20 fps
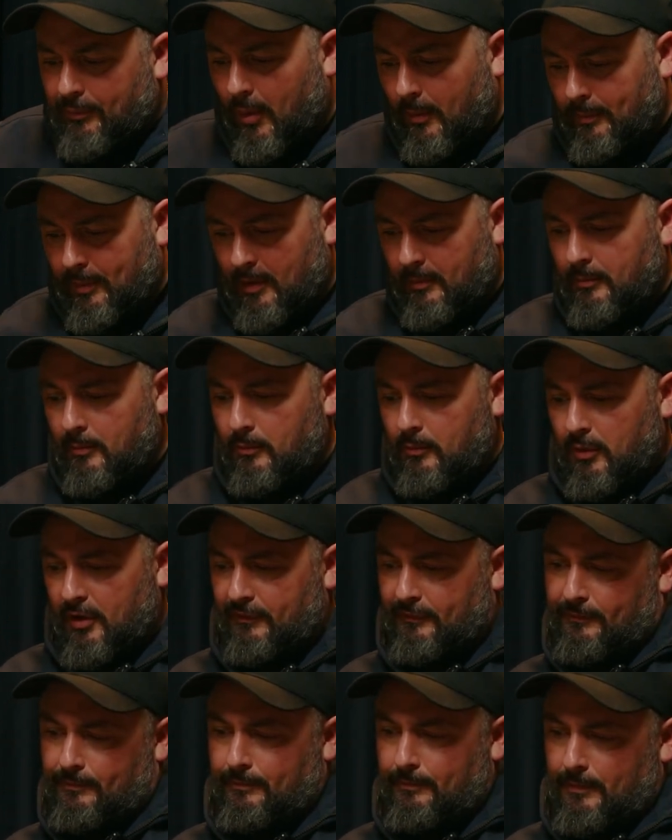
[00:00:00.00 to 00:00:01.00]
problem
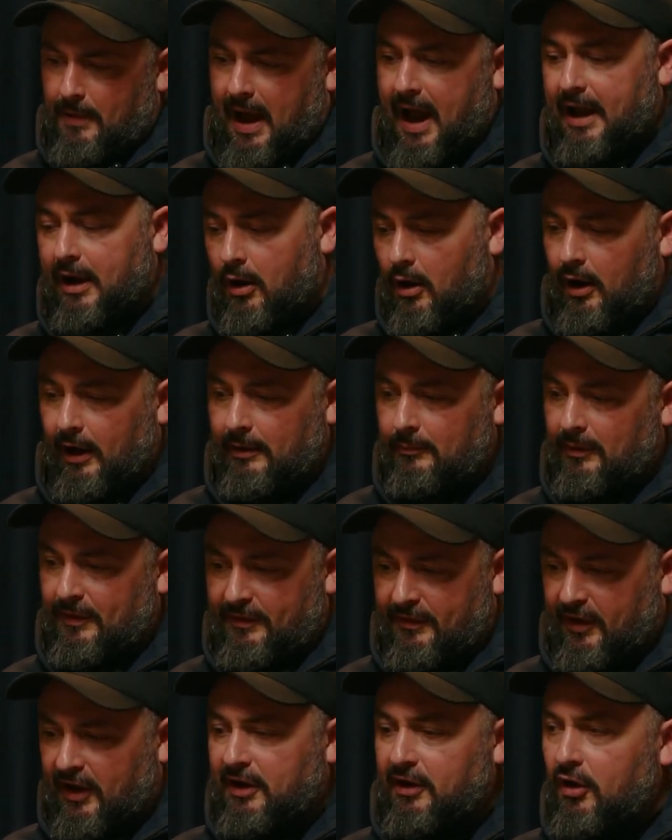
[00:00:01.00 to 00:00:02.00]
with AI, we've
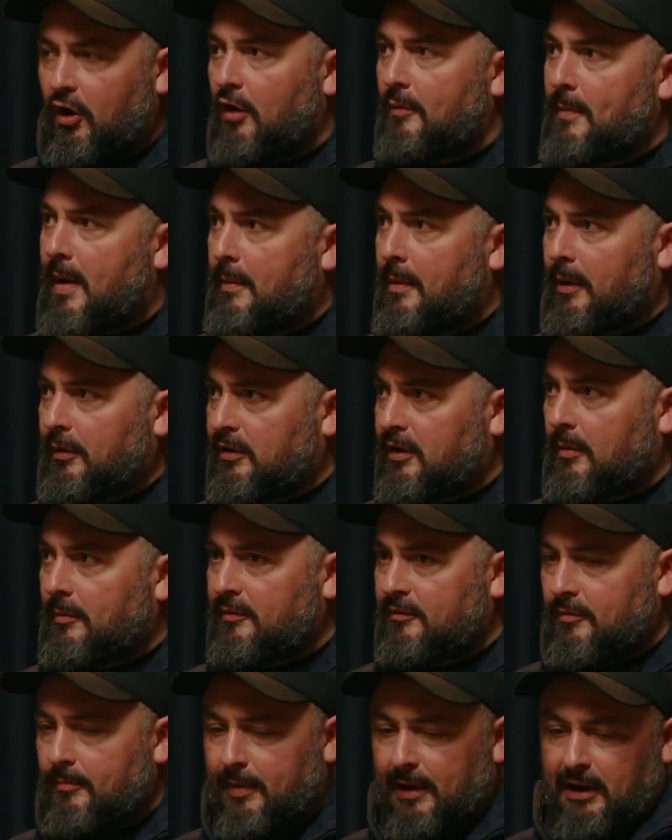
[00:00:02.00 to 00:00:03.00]
seen a lot of memos coming
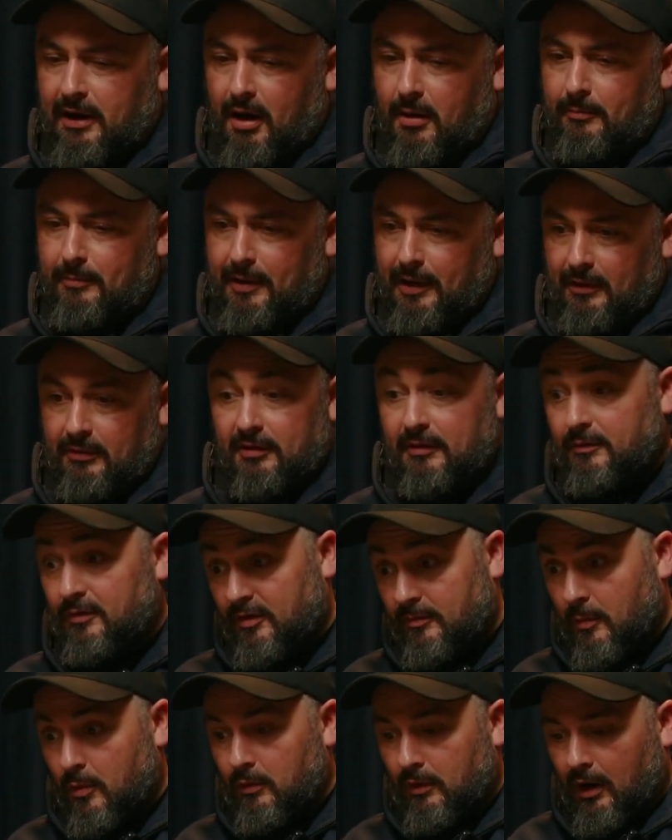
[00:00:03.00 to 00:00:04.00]
from big companies, even
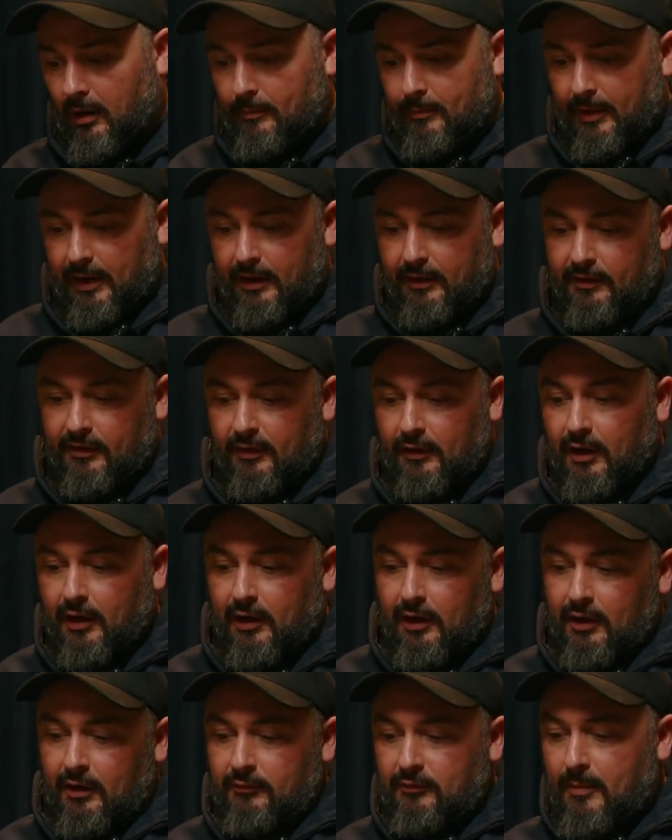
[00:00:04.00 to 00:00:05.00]
small companies,
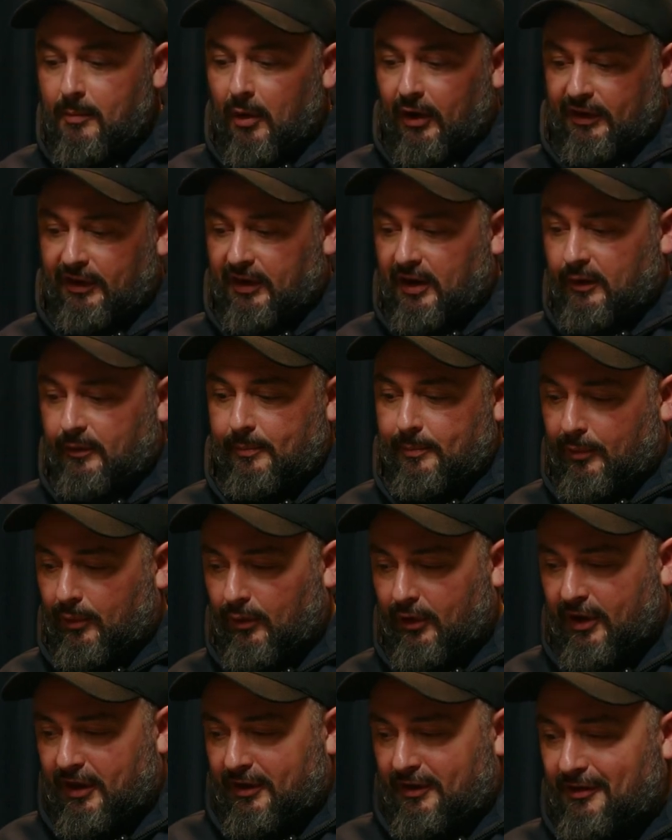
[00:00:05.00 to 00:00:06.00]
reminding their
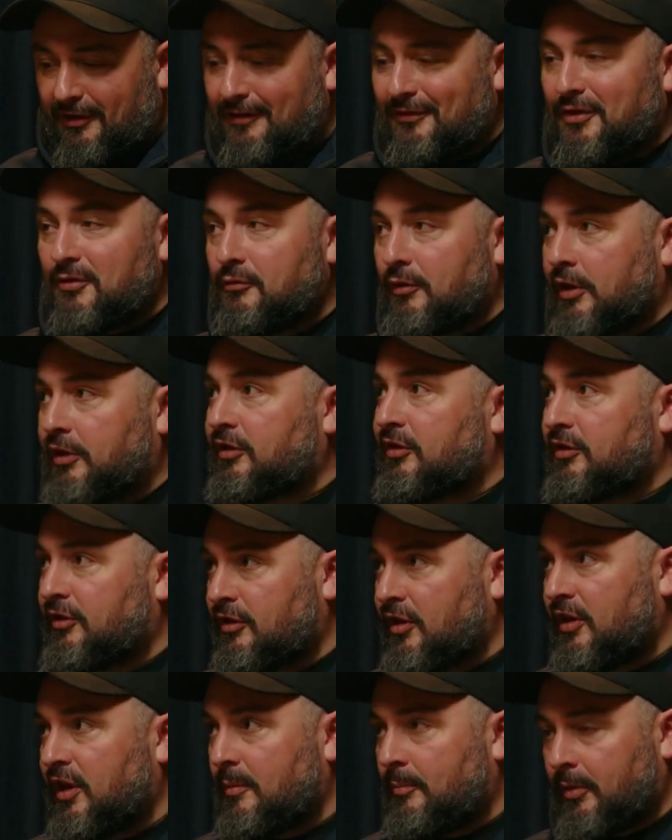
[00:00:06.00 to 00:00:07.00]
employees of the risks
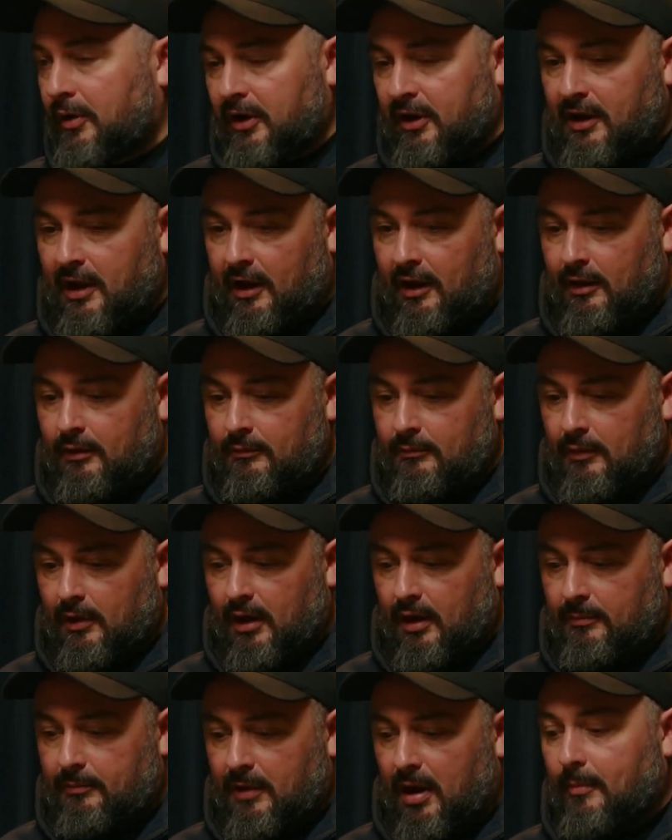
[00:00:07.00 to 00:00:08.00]
that they're putting their
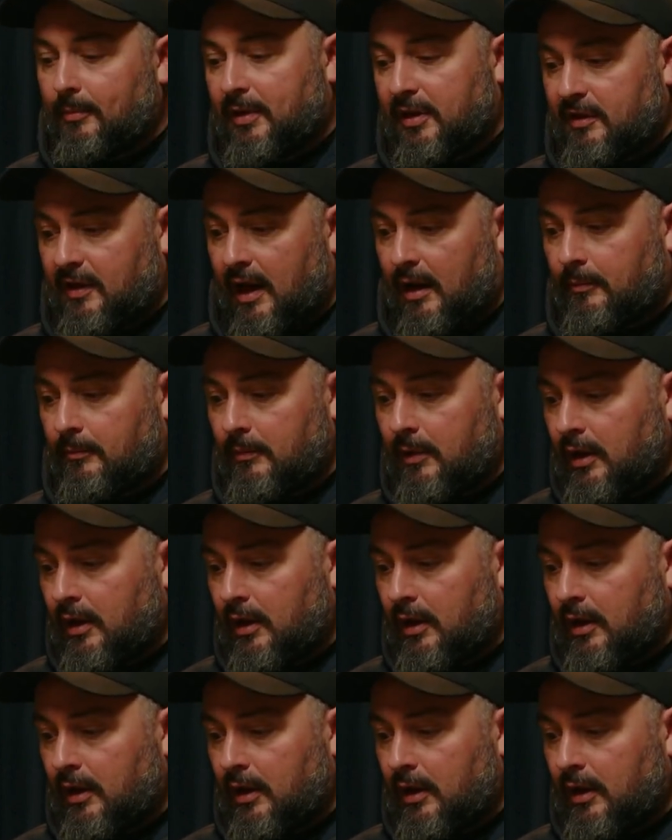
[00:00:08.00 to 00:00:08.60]
companies at.